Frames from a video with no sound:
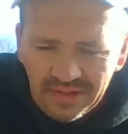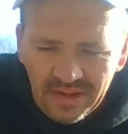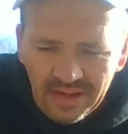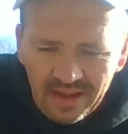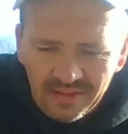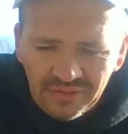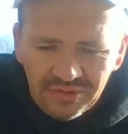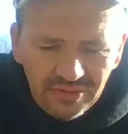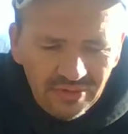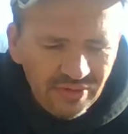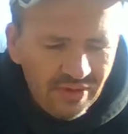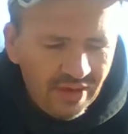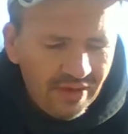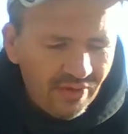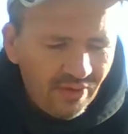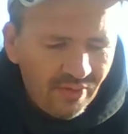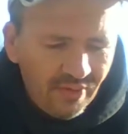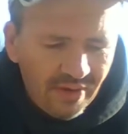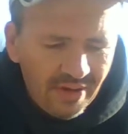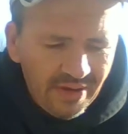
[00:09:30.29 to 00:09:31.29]
I'm sure the
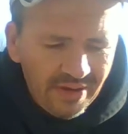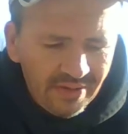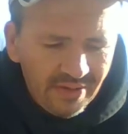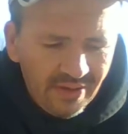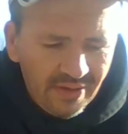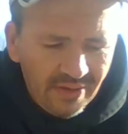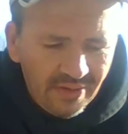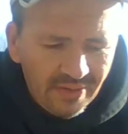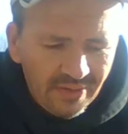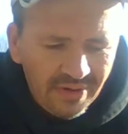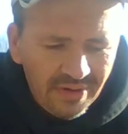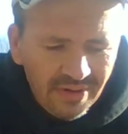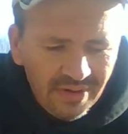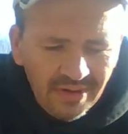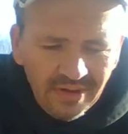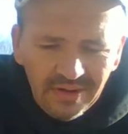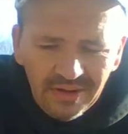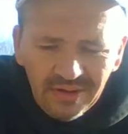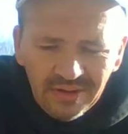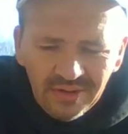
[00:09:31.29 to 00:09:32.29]
Elway alone
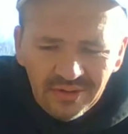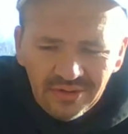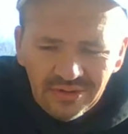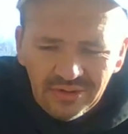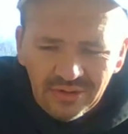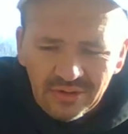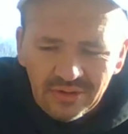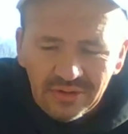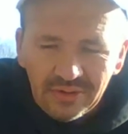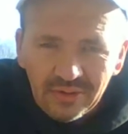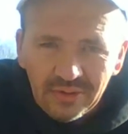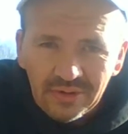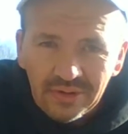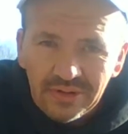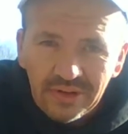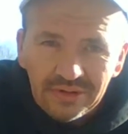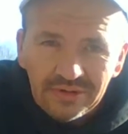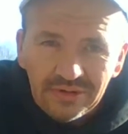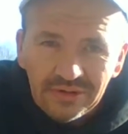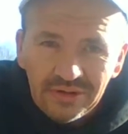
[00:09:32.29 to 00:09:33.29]
surely would
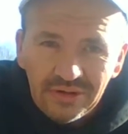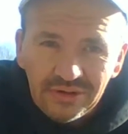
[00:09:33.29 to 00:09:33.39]
get you,